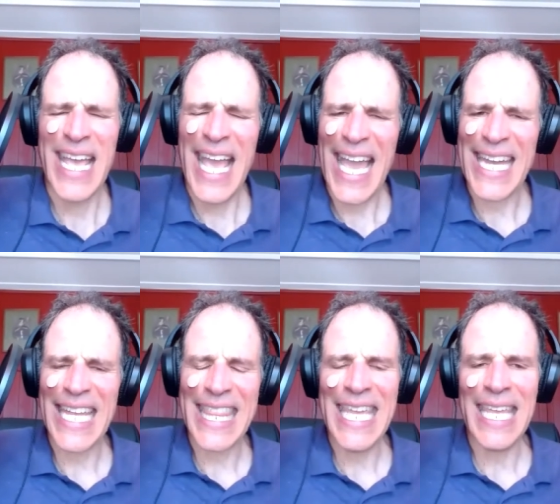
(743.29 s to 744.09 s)
And I
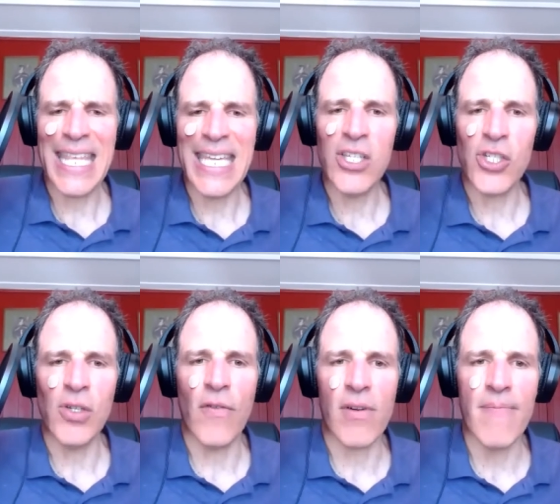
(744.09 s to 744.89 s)
think the
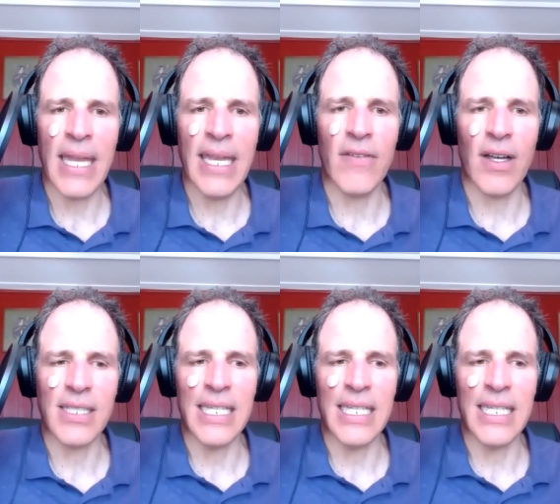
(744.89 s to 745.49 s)
issue for many of us,